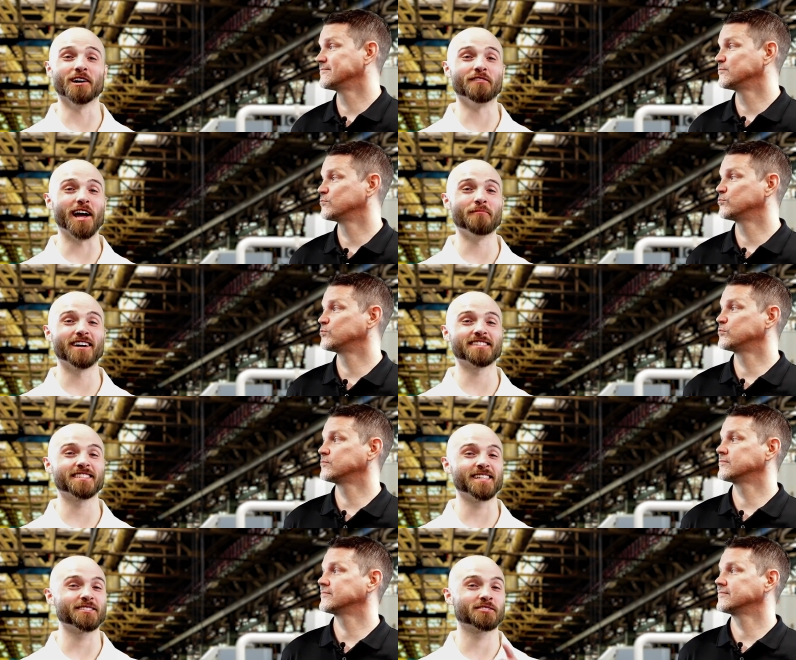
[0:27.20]
Speaker 1: of
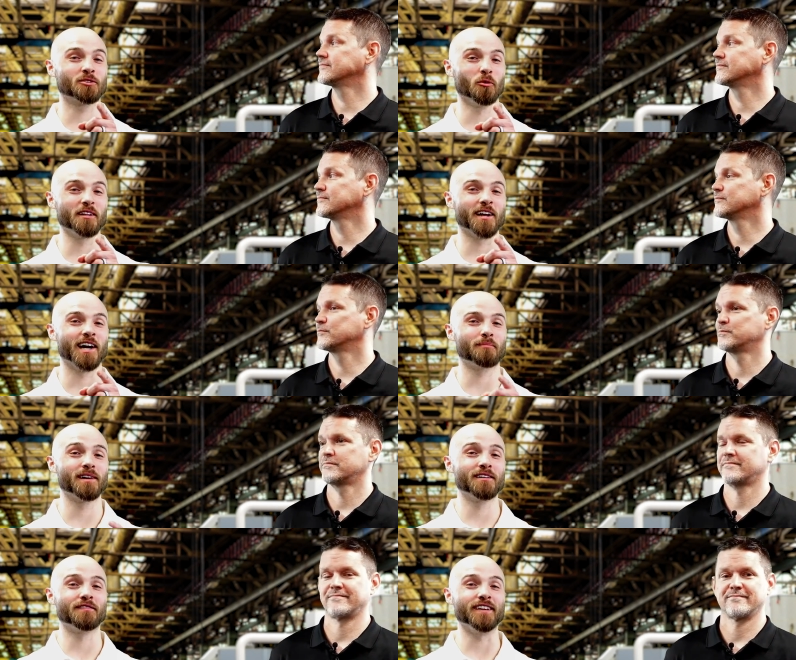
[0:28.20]
MSC's Tooling Up
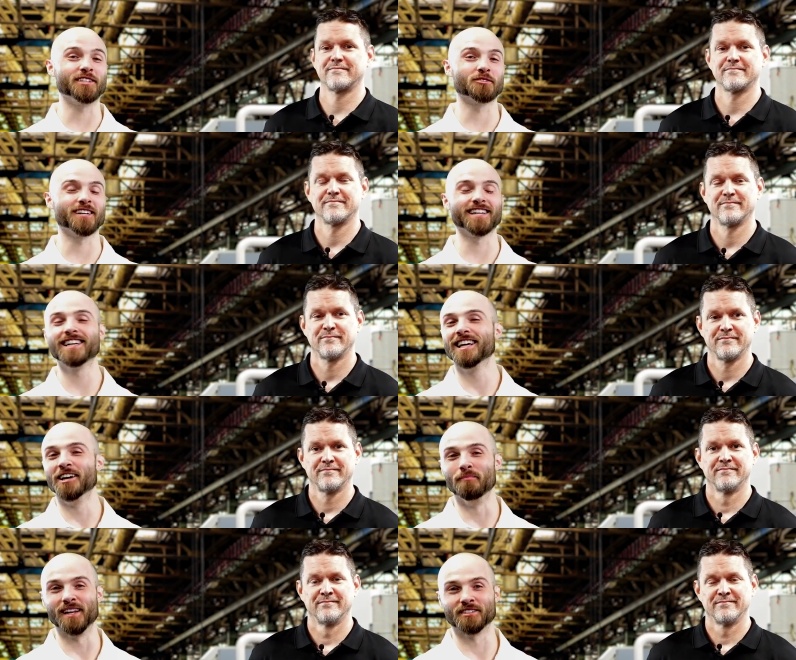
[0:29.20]
featuring
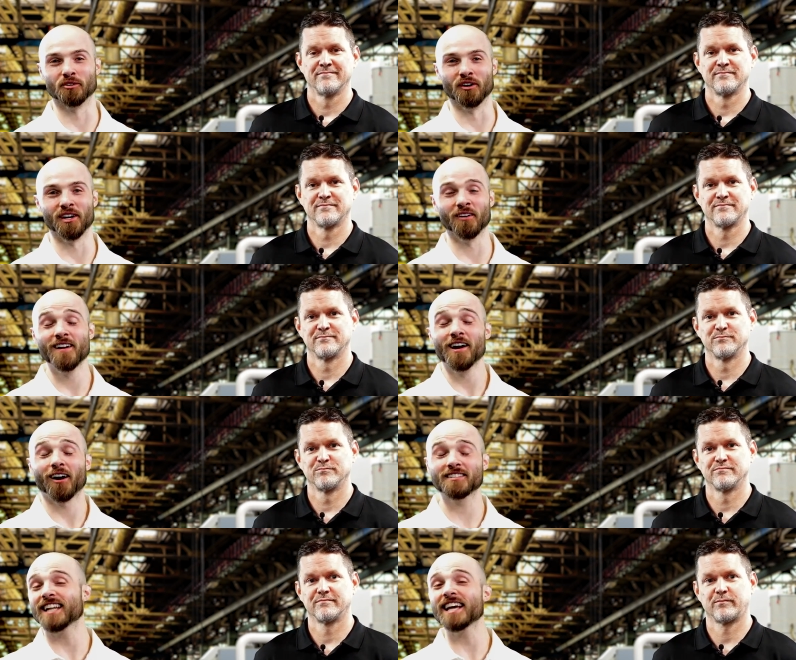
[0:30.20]
mid On
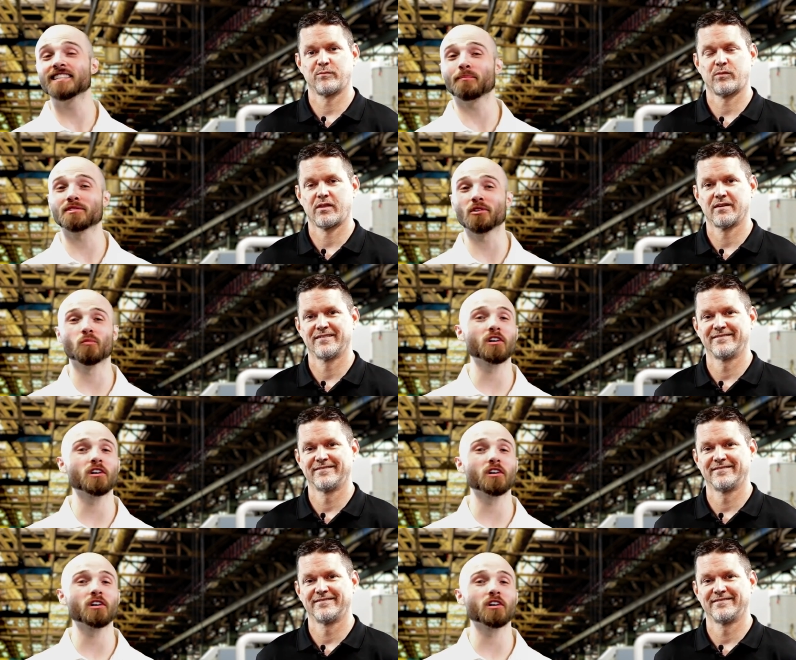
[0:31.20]
today's episode, we're